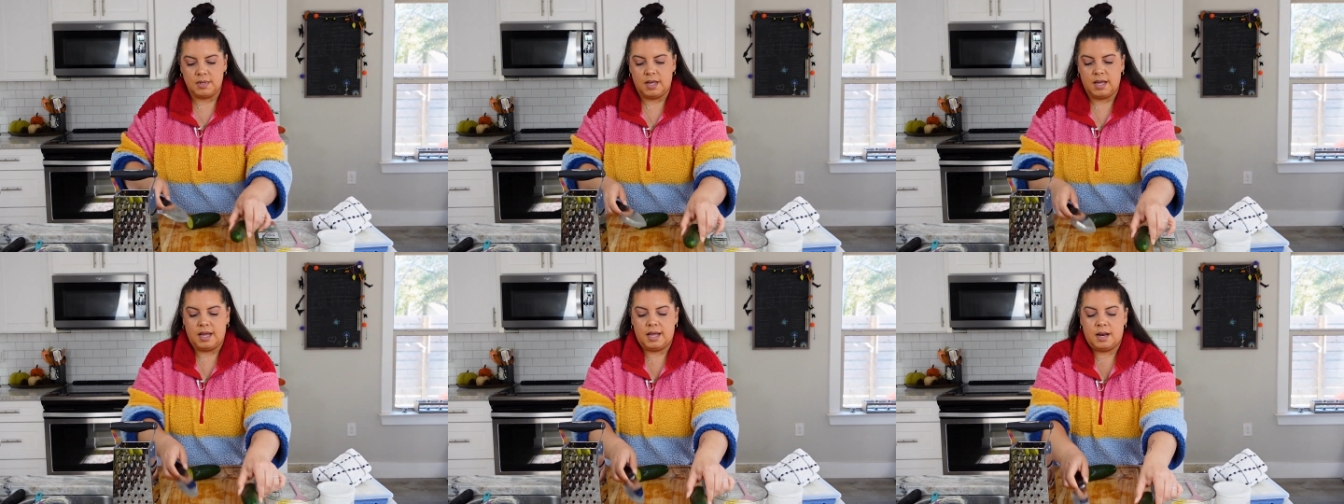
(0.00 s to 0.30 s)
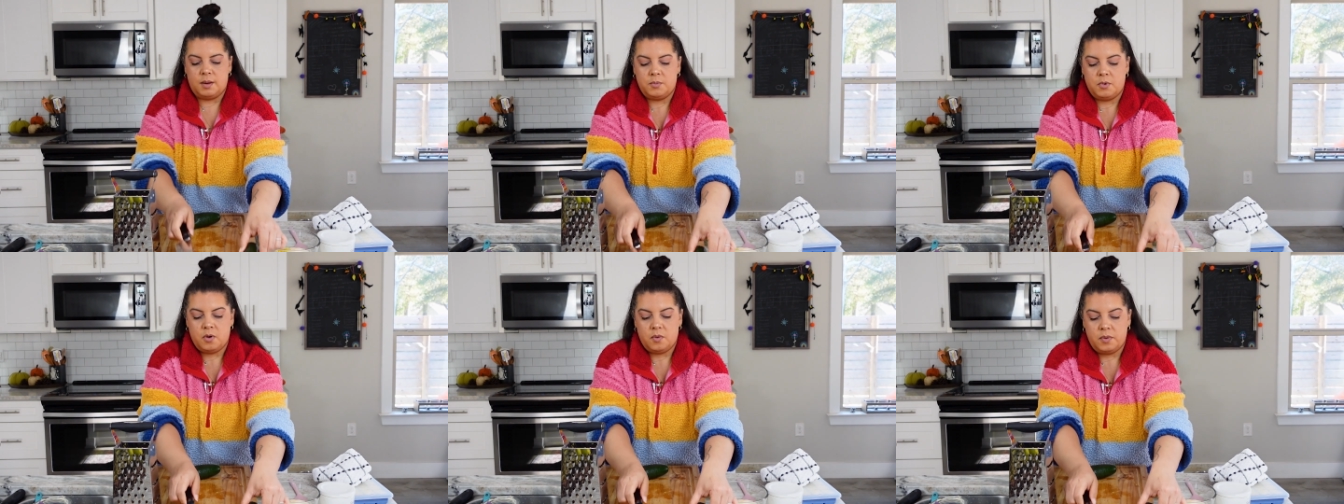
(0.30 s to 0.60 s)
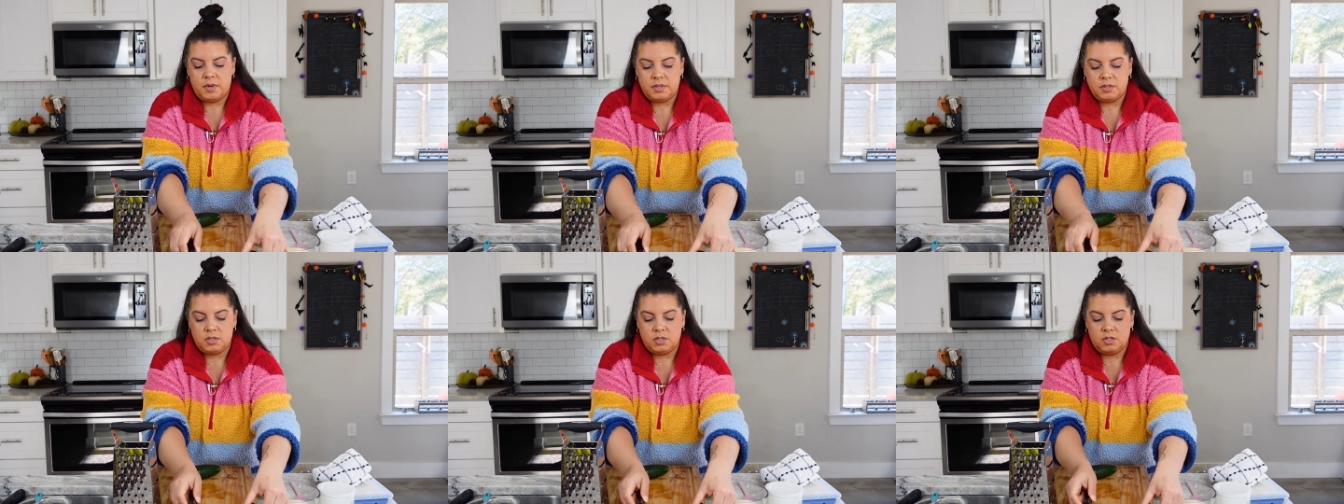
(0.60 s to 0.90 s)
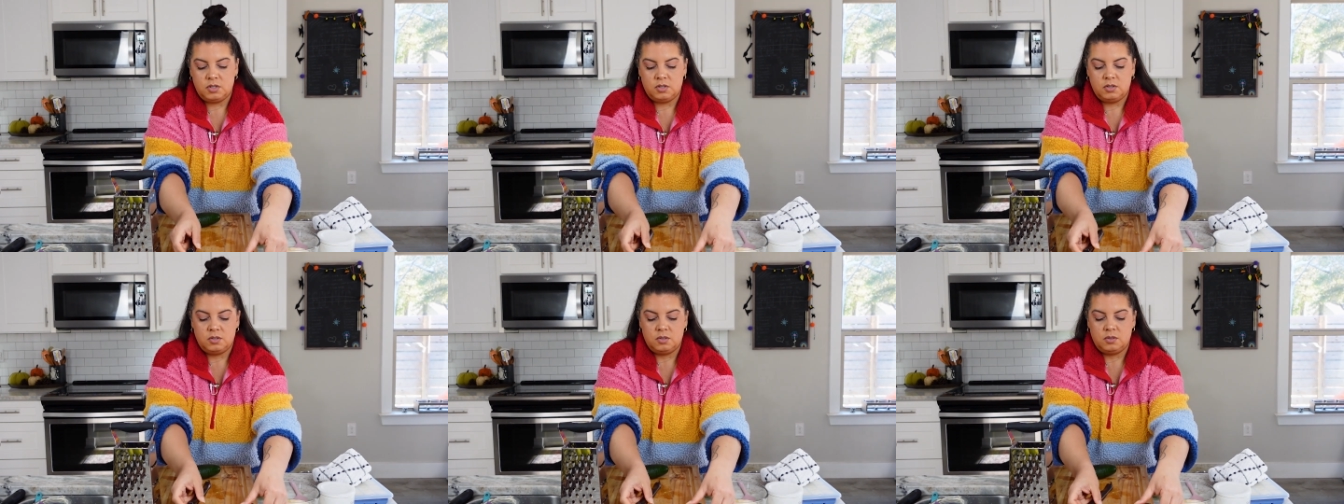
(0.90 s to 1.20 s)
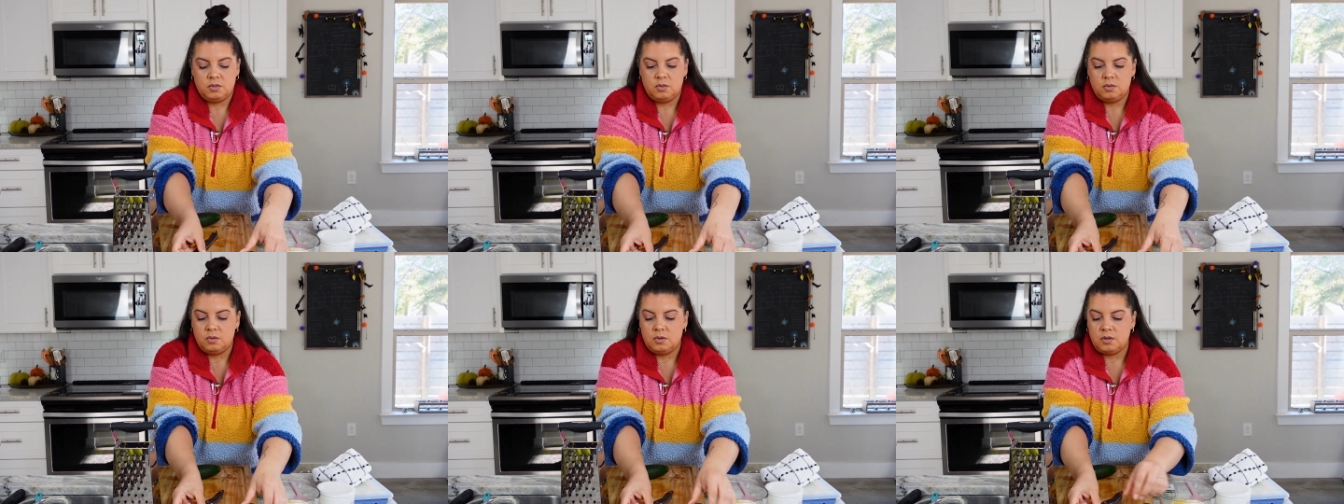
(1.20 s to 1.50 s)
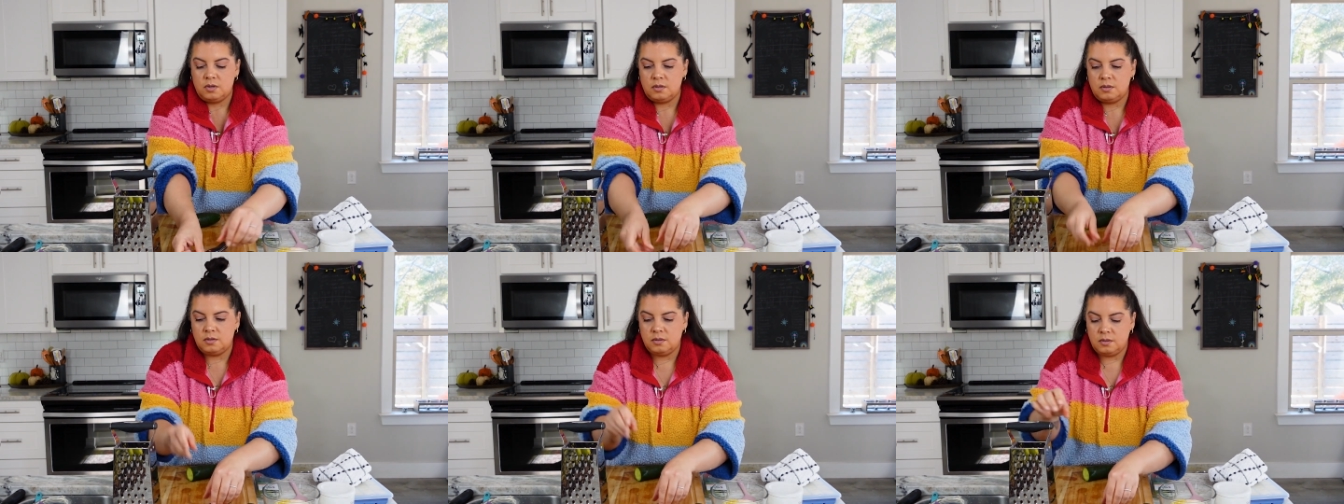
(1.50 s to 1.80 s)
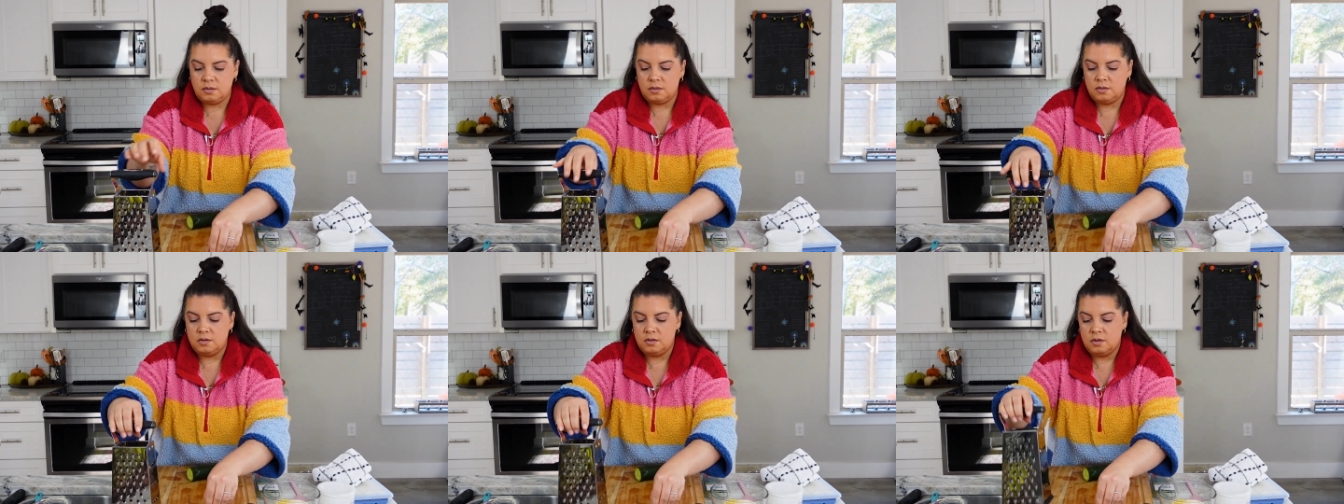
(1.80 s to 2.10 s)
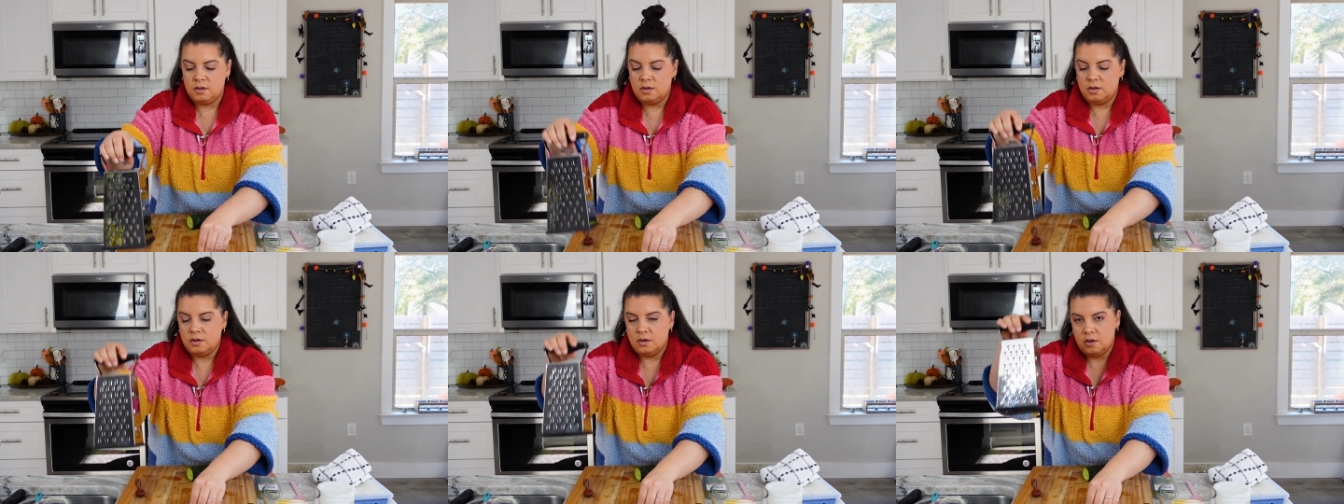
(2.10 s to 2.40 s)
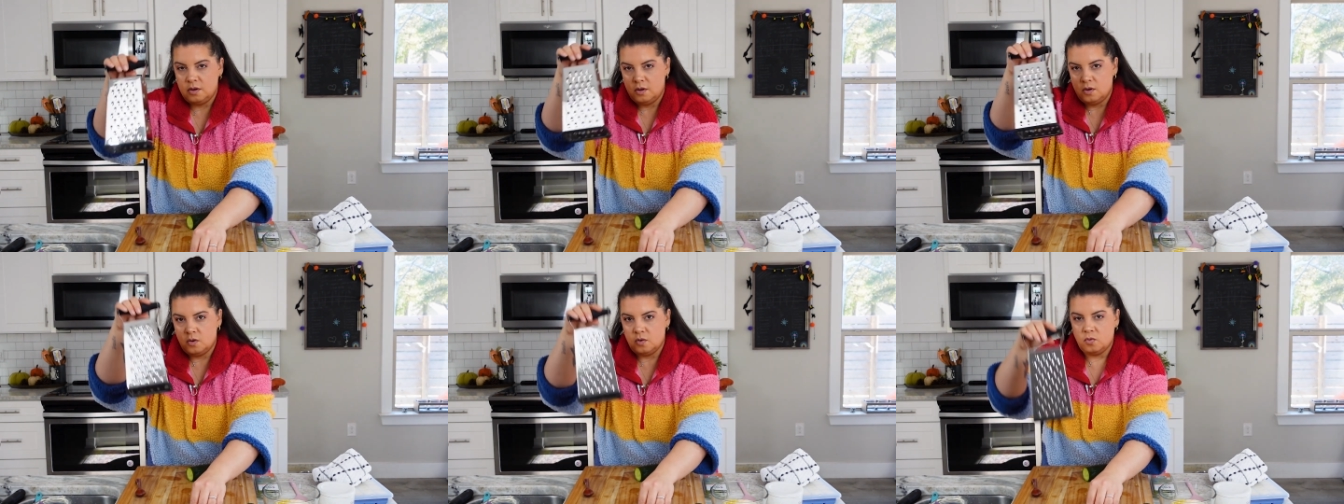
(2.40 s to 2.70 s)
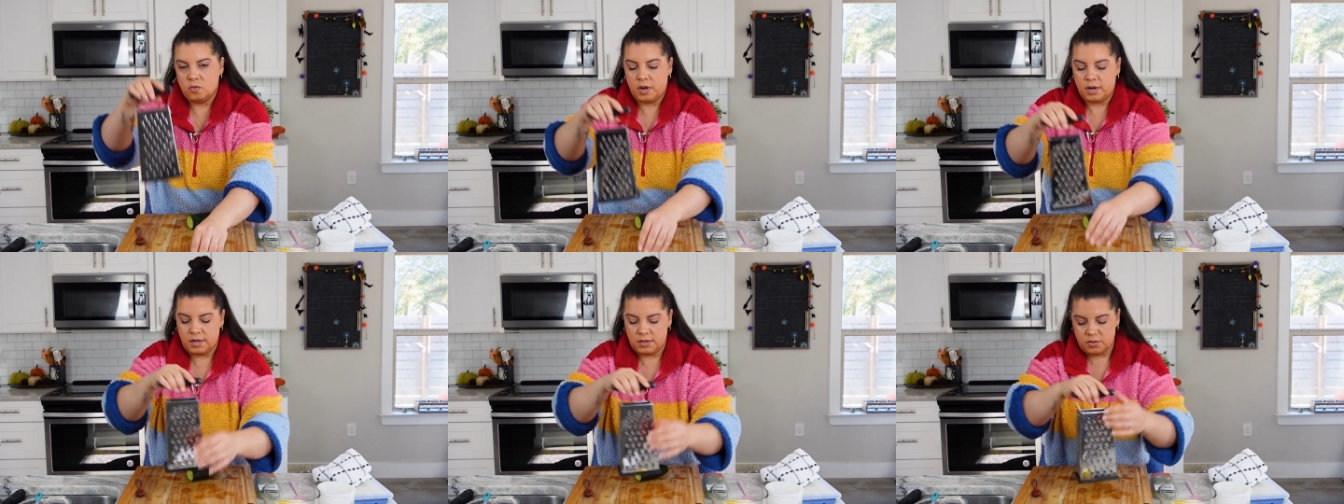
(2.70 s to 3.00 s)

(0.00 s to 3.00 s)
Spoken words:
and I'm going to run